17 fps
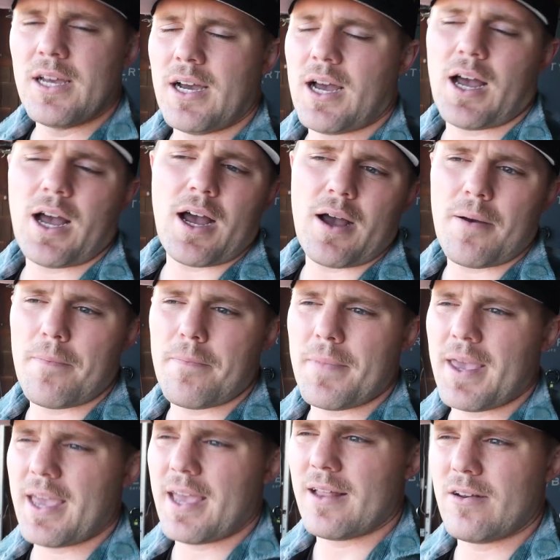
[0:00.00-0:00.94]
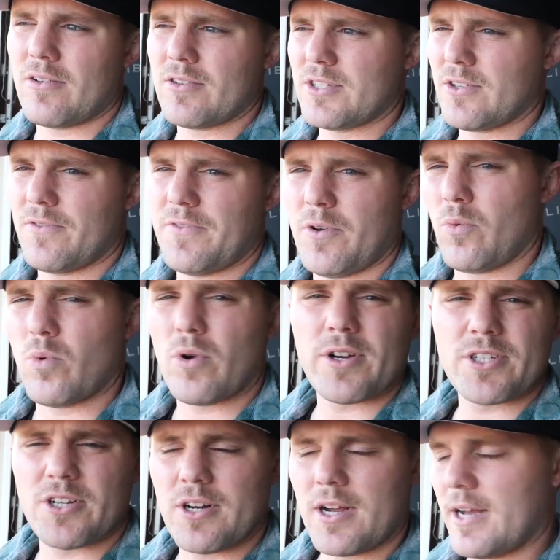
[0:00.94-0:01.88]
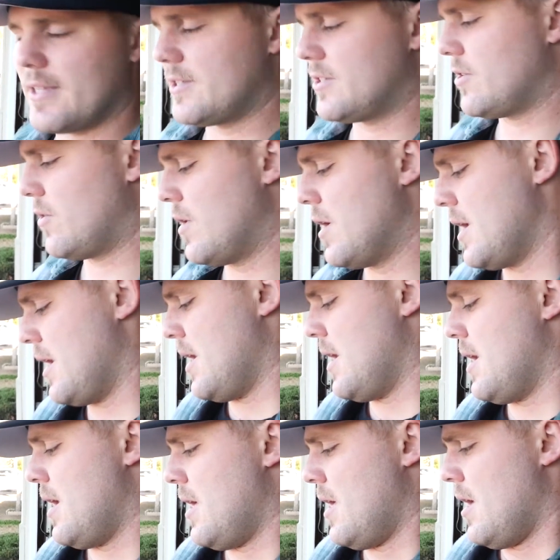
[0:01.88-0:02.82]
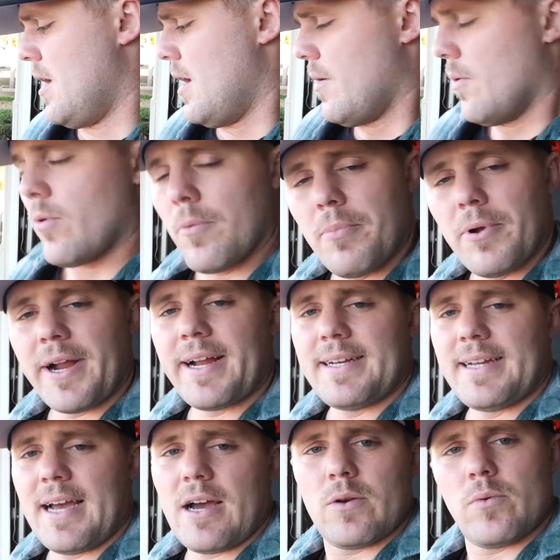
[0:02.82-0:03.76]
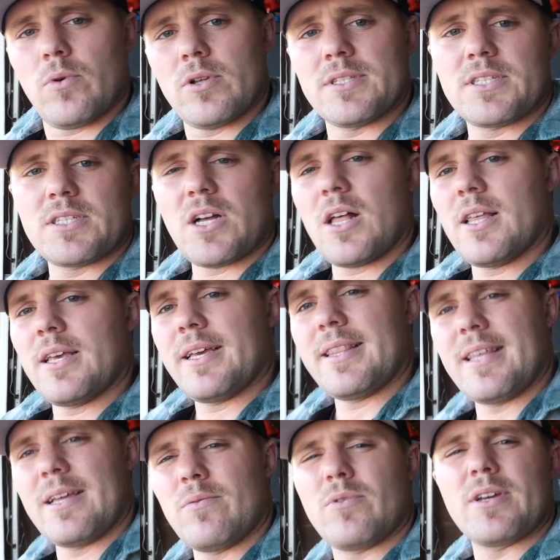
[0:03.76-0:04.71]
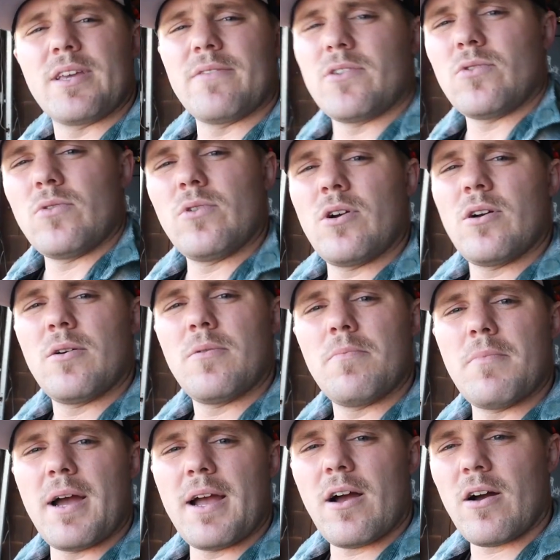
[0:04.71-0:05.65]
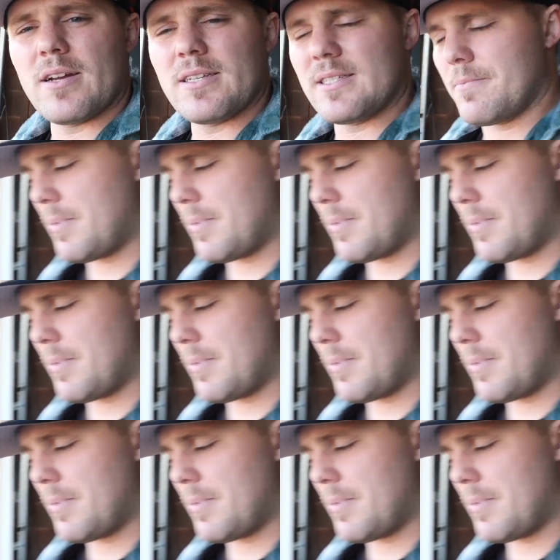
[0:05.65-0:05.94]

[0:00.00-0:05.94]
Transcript: and also if it works or not. So we'll break it down, we'll install it, then we'll give you my honest